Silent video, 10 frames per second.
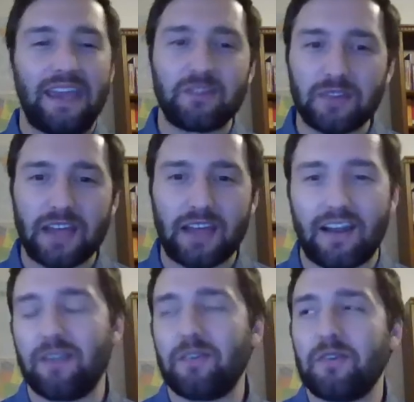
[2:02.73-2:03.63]
do that.
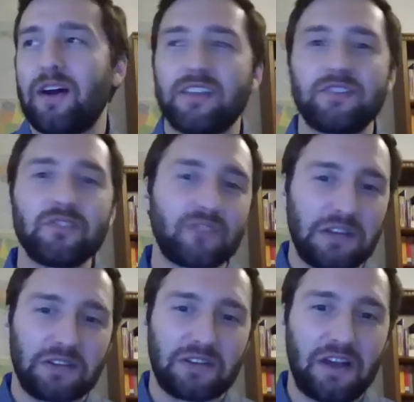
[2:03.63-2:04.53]
I don't know how to do
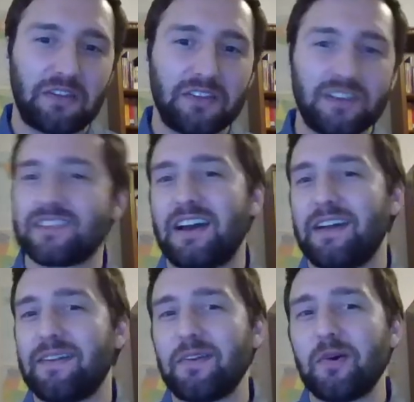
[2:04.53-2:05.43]
vector calculus.
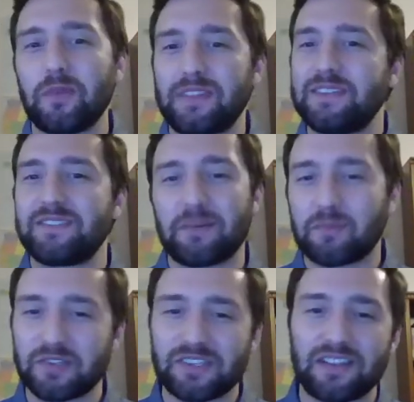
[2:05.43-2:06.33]
I don't know what these
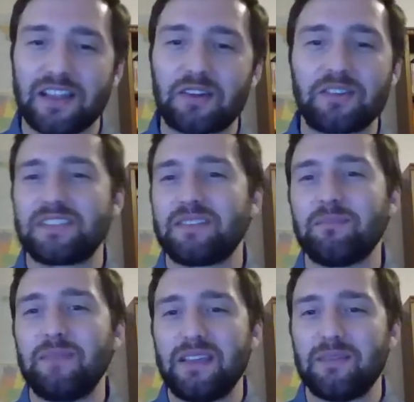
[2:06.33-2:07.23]
numbers and letters
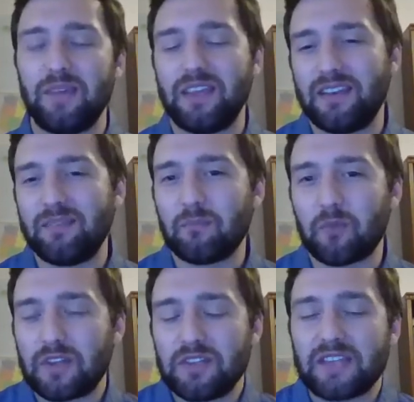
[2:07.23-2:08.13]
mean,
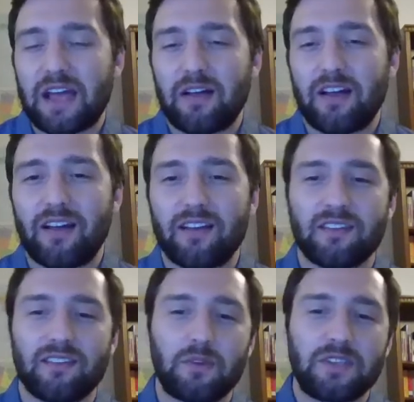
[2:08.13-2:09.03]
what
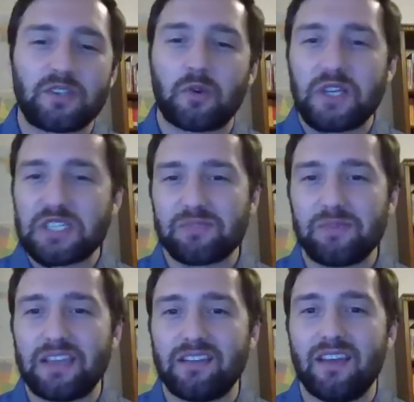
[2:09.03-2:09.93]
these equations
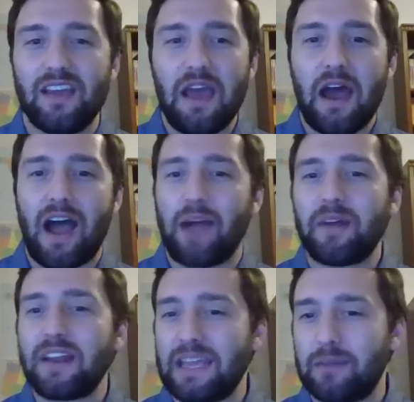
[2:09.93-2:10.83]
mean. I'm
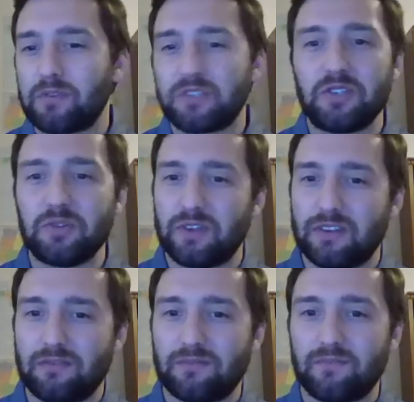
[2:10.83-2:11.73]
not able to do it.
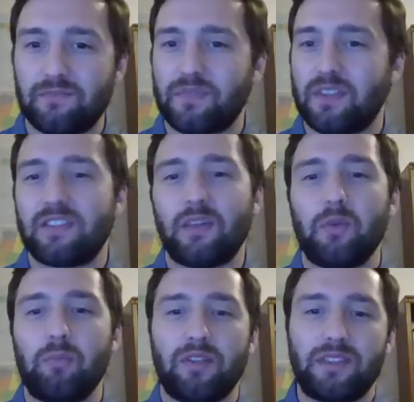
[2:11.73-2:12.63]
Then
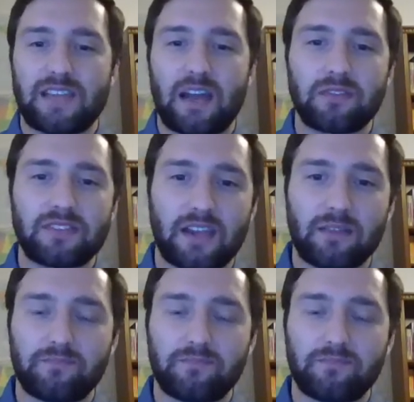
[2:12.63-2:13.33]
we'd be on this outside.